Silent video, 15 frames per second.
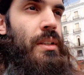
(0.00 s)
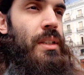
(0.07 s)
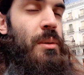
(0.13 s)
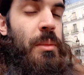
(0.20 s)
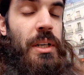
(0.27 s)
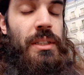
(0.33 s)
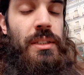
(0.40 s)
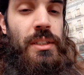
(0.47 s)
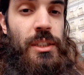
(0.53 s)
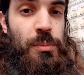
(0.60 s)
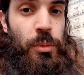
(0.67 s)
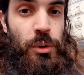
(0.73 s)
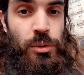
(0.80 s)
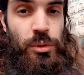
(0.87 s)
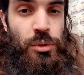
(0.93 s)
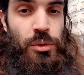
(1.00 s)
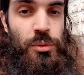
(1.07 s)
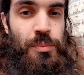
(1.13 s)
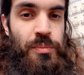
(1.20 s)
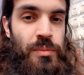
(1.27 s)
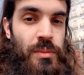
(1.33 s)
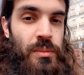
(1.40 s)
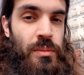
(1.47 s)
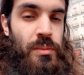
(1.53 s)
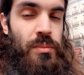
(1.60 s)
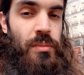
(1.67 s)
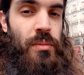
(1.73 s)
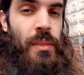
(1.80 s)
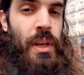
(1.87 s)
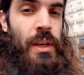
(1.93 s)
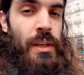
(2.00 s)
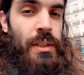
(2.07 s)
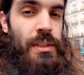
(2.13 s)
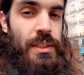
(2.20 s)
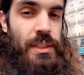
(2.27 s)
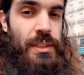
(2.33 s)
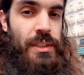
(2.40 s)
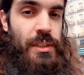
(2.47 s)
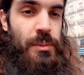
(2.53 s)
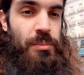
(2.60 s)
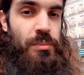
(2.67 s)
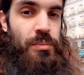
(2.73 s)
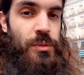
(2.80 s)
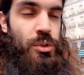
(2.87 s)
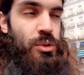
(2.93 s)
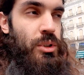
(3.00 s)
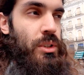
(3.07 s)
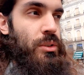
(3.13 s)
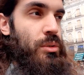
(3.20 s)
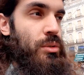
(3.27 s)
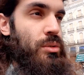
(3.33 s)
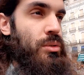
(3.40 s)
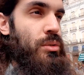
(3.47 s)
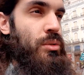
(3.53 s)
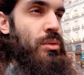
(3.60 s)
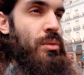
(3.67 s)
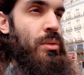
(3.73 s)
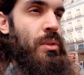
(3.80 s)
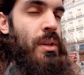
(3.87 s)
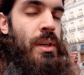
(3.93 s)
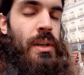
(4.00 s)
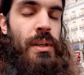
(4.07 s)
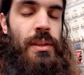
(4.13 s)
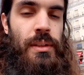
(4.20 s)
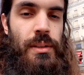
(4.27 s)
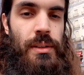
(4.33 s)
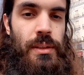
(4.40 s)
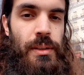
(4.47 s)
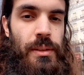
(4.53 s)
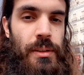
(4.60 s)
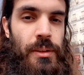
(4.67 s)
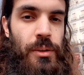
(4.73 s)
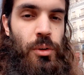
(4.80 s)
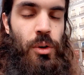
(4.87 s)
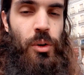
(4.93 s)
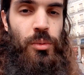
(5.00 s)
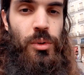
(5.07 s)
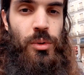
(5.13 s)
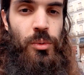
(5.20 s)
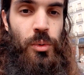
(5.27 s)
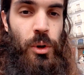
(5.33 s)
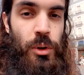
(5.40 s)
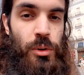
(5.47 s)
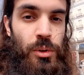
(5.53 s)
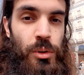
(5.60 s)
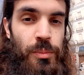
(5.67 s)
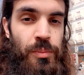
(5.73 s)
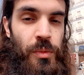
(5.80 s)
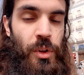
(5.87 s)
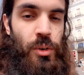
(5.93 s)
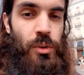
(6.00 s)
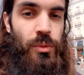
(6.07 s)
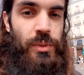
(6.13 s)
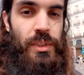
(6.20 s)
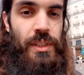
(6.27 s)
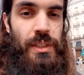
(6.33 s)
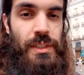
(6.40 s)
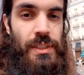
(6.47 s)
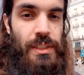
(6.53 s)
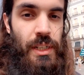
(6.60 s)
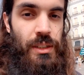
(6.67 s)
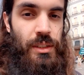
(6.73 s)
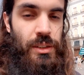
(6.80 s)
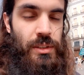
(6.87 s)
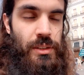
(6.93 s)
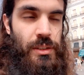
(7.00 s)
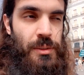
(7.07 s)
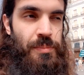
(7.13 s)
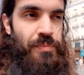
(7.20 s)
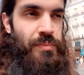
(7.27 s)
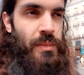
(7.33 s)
demand response system, to reduce the overwork of these centrals.